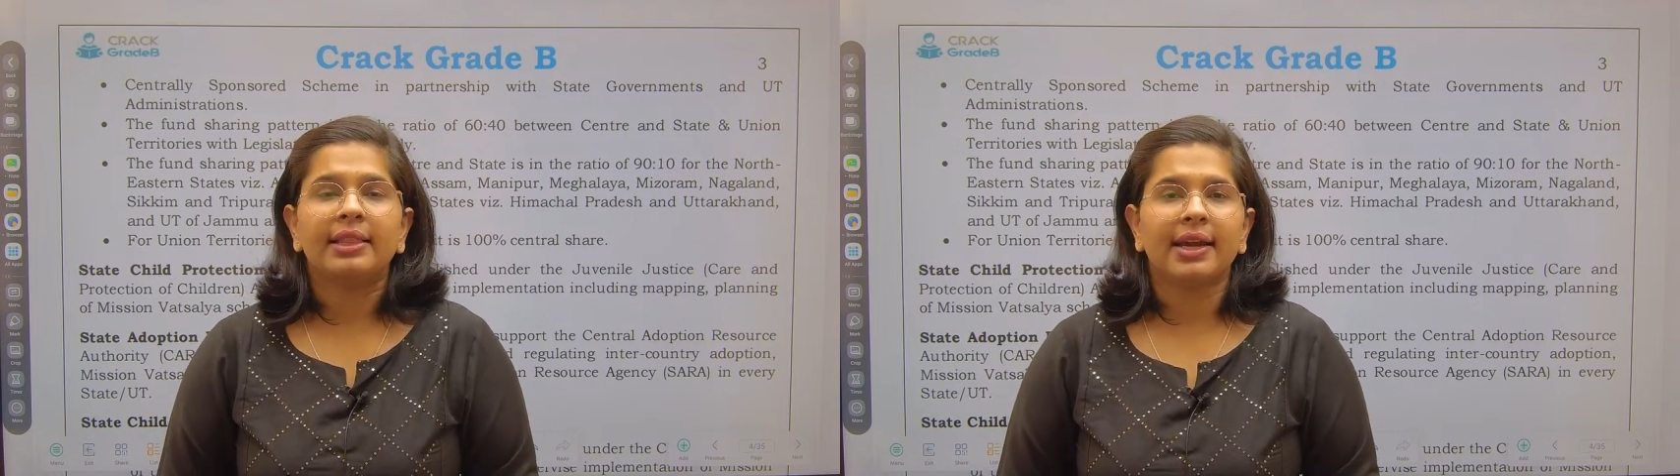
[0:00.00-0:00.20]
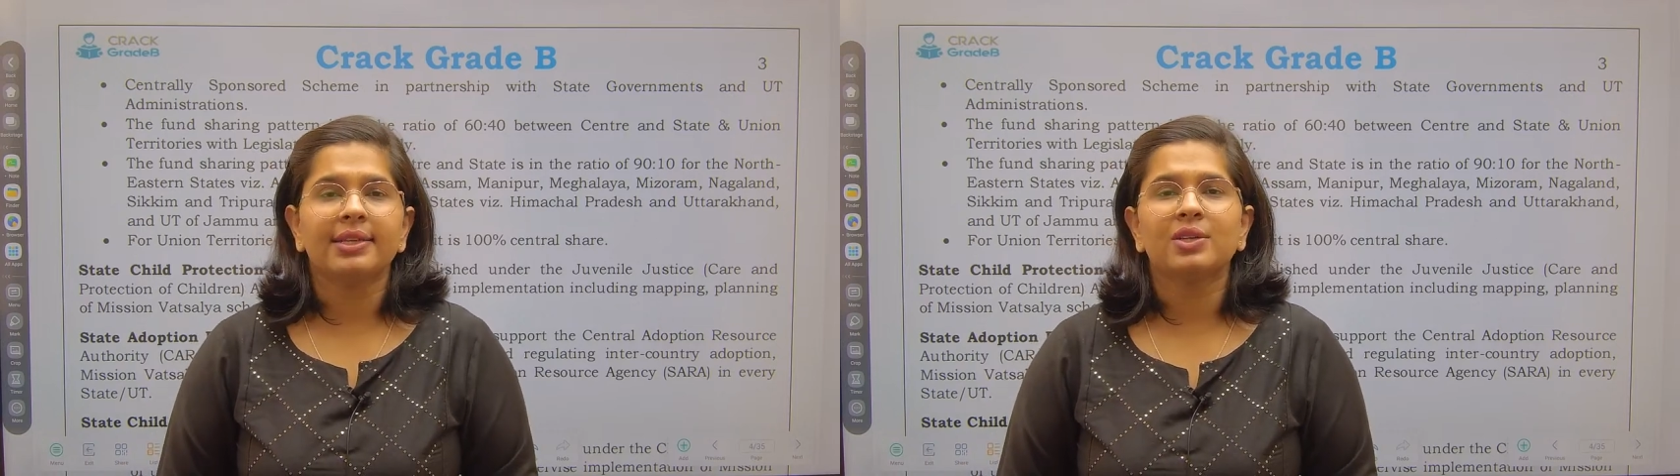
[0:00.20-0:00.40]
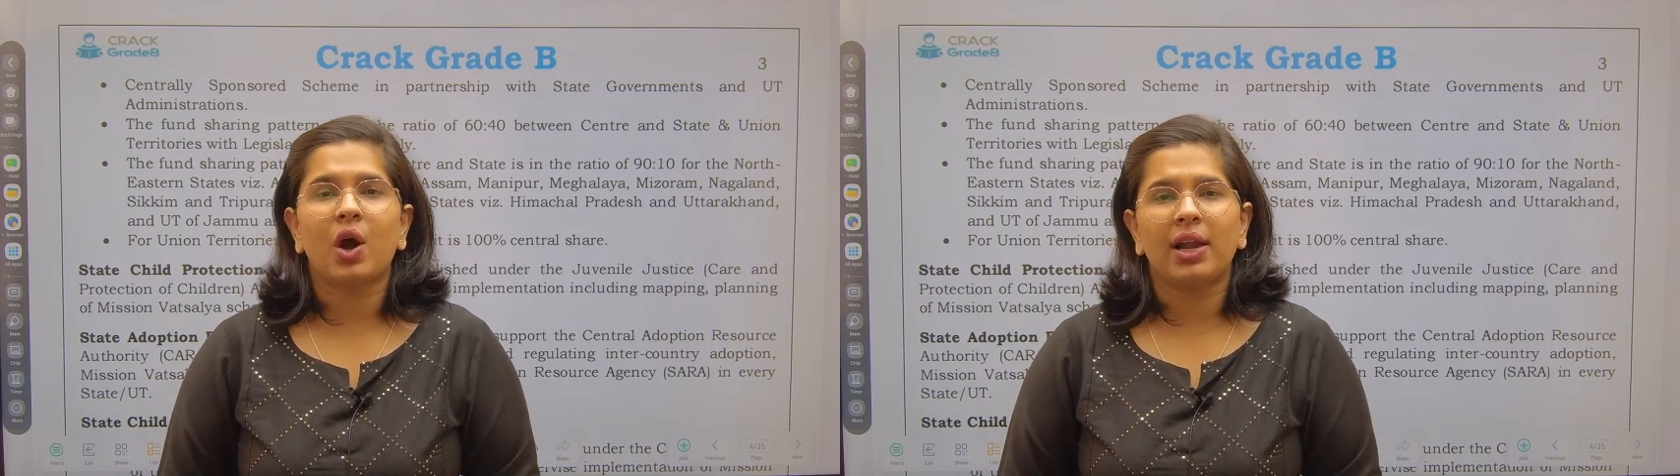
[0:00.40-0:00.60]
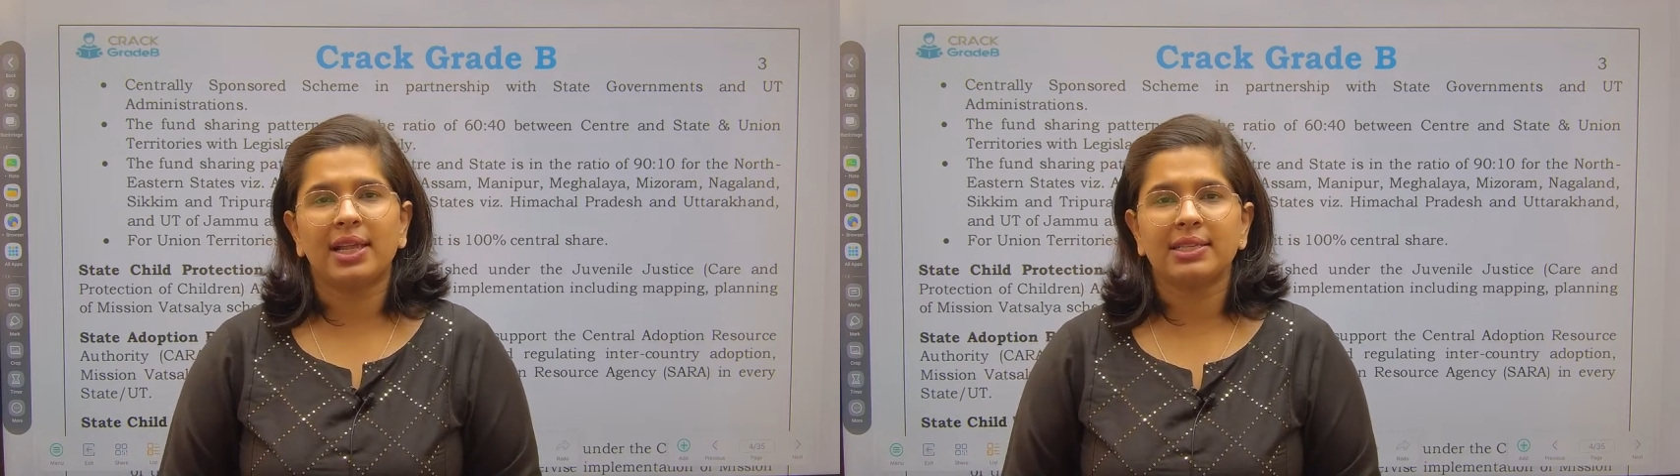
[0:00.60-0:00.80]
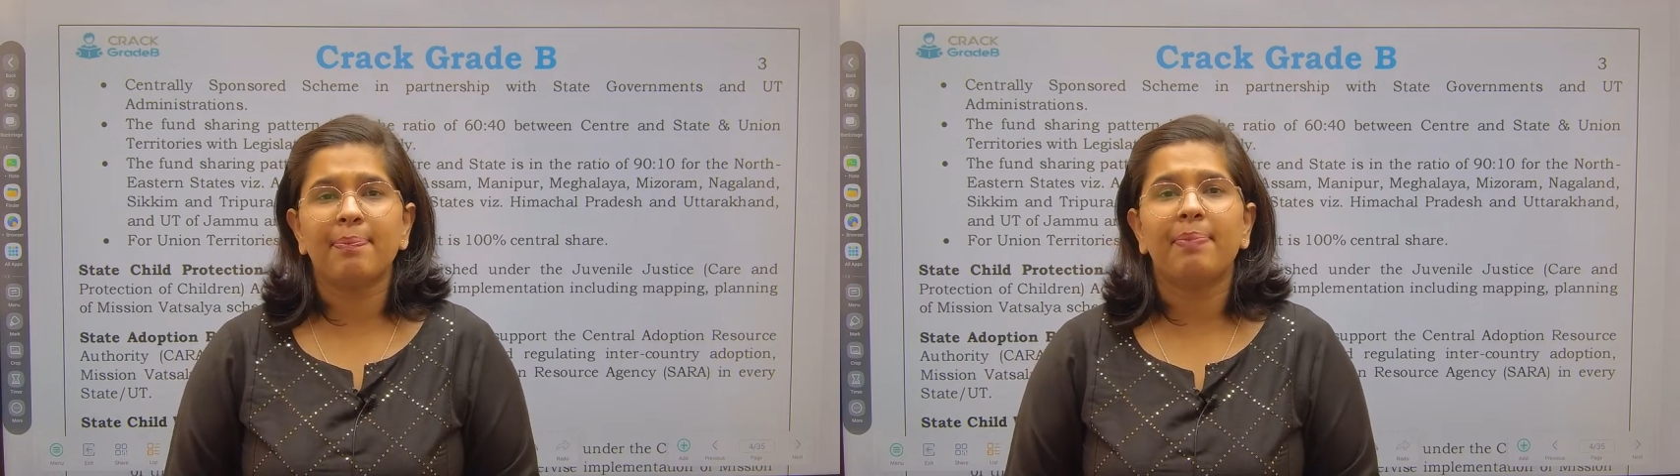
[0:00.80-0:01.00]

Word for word: that is called as a